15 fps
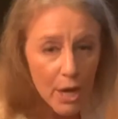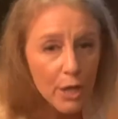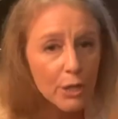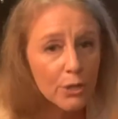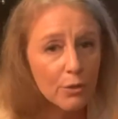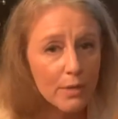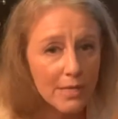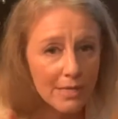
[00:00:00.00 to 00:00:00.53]

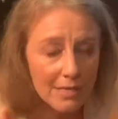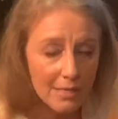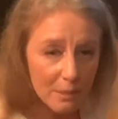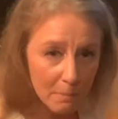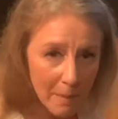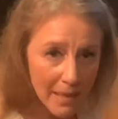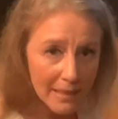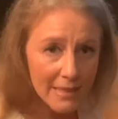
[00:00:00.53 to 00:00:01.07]
you can
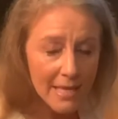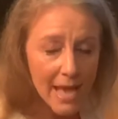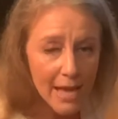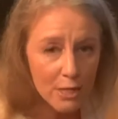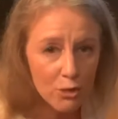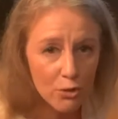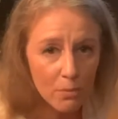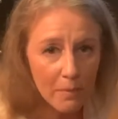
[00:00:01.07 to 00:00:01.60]
spend the
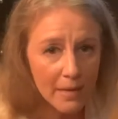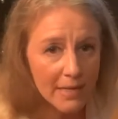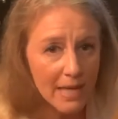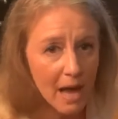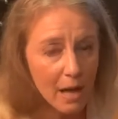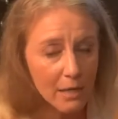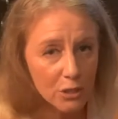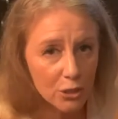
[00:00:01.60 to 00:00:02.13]
extra money
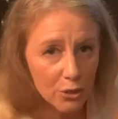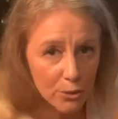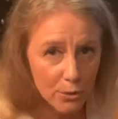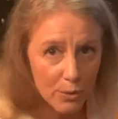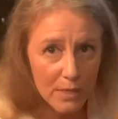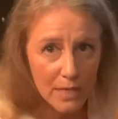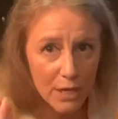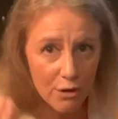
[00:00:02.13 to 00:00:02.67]
on
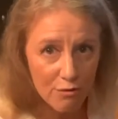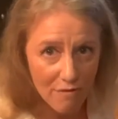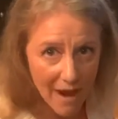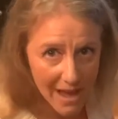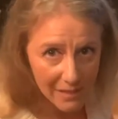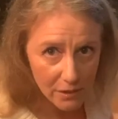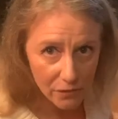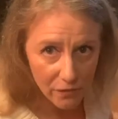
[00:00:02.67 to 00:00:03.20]
choosing
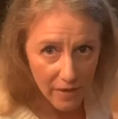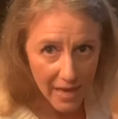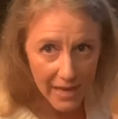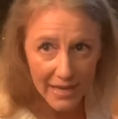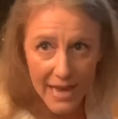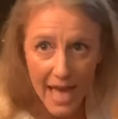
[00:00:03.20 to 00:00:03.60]
grass-fed